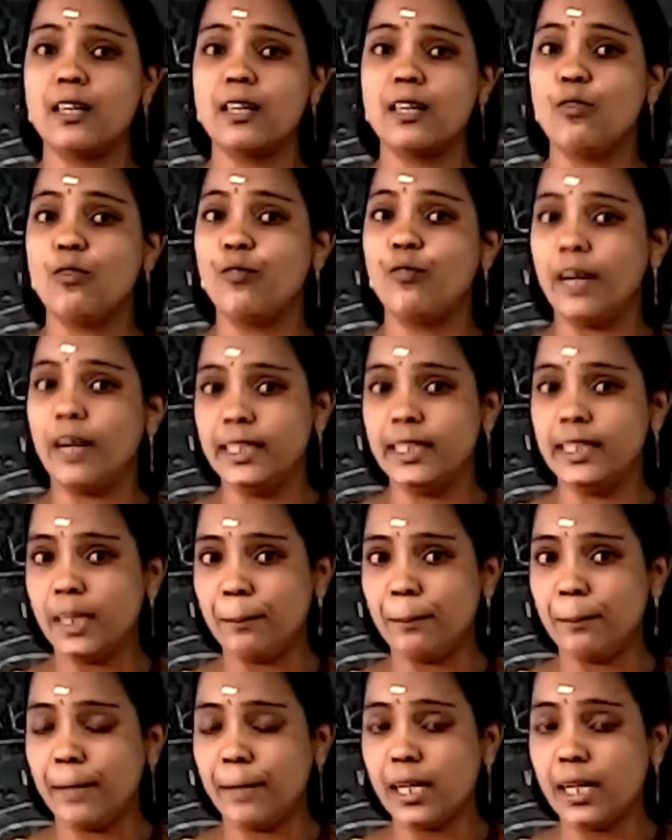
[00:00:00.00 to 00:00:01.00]
One
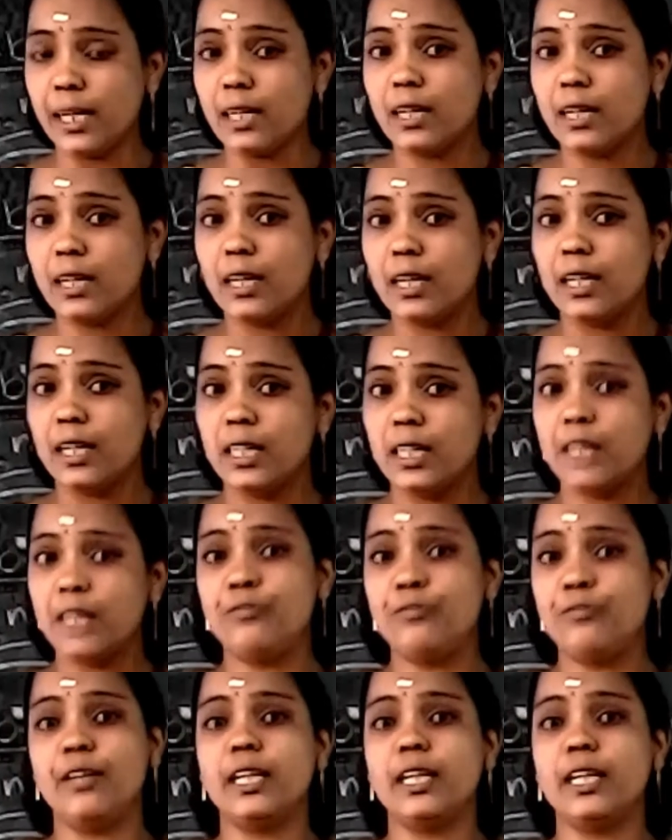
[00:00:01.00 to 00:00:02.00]
number,
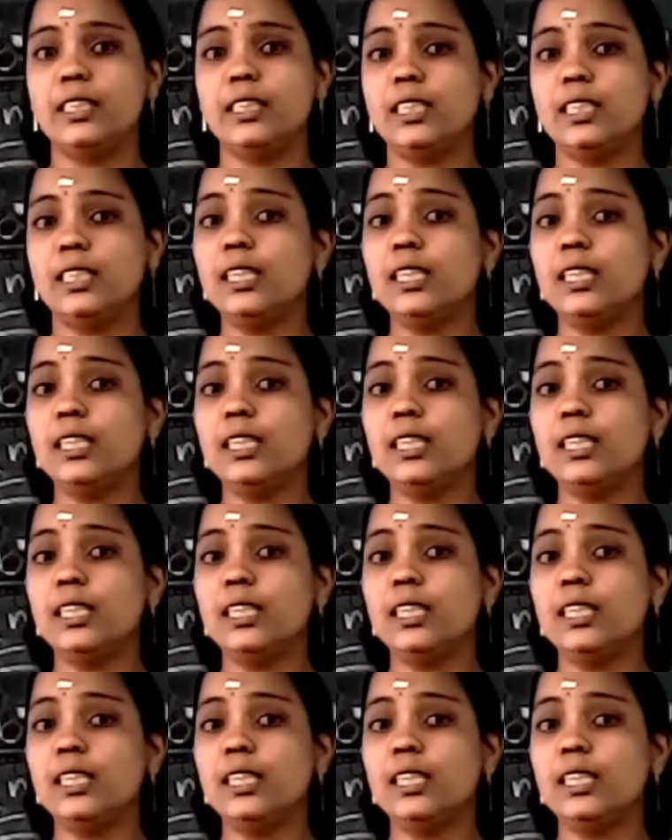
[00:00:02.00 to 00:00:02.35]
different